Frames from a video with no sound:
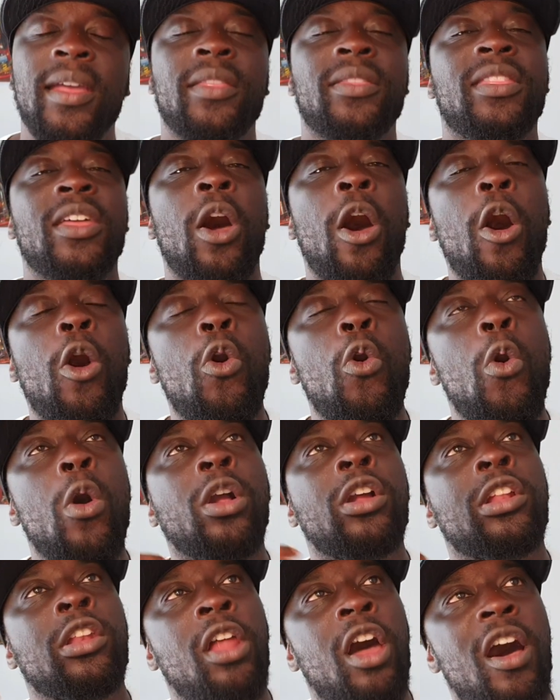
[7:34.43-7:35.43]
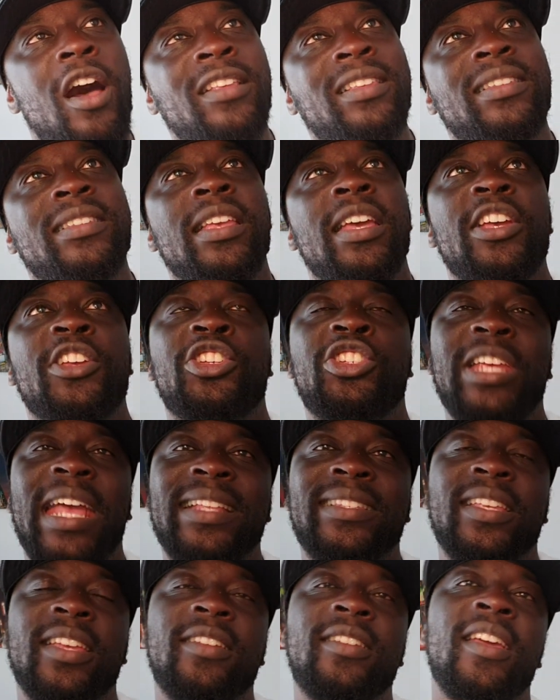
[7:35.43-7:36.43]
the whole glass
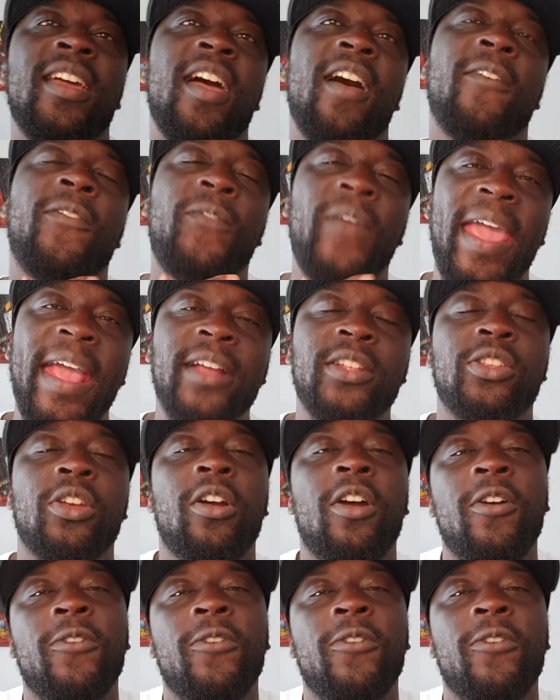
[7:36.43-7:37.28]
shattered effect